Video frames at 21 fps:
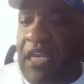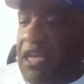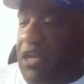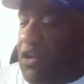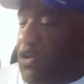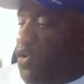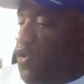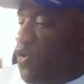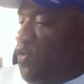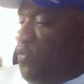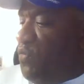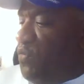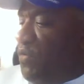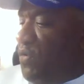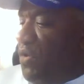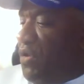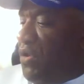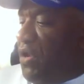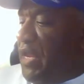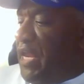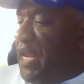
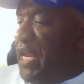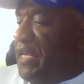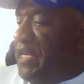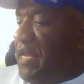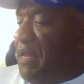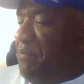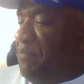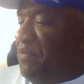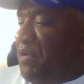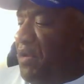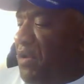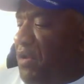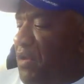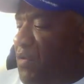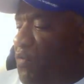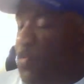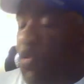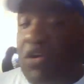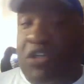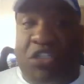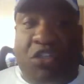the
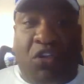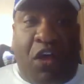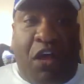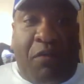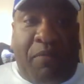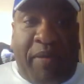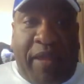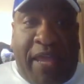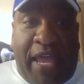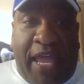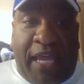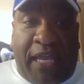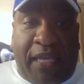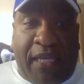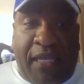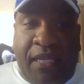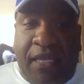Warsaw Pact.